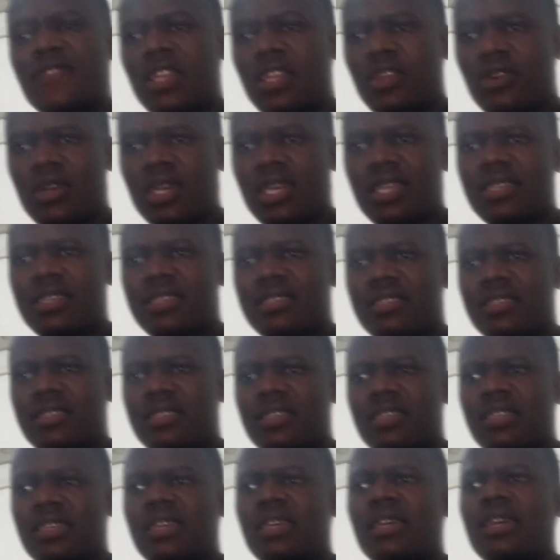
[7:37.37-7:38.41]
fellow Kenyans,
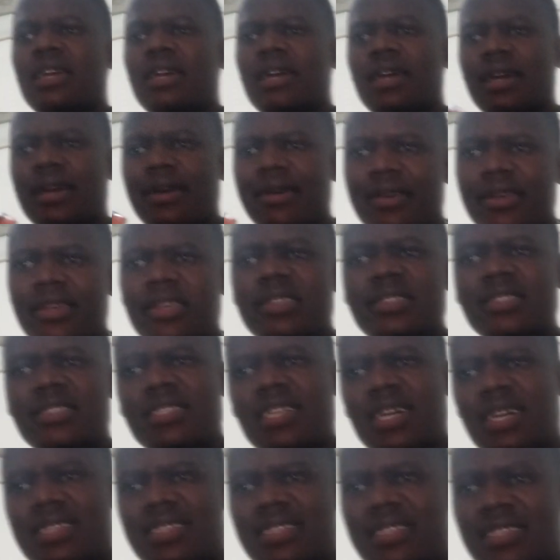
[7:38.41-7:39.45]
is
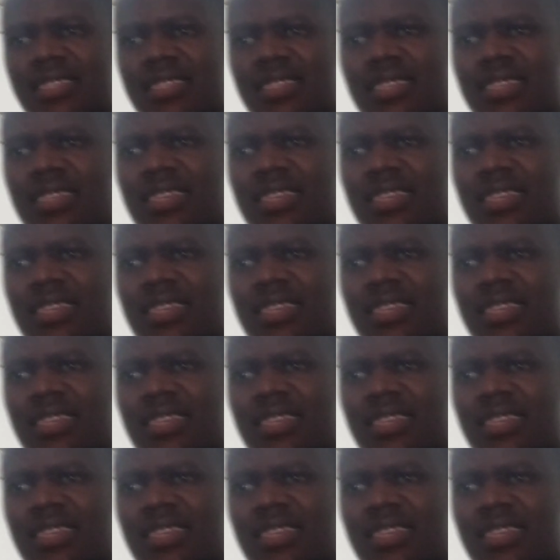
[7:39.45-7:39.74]
that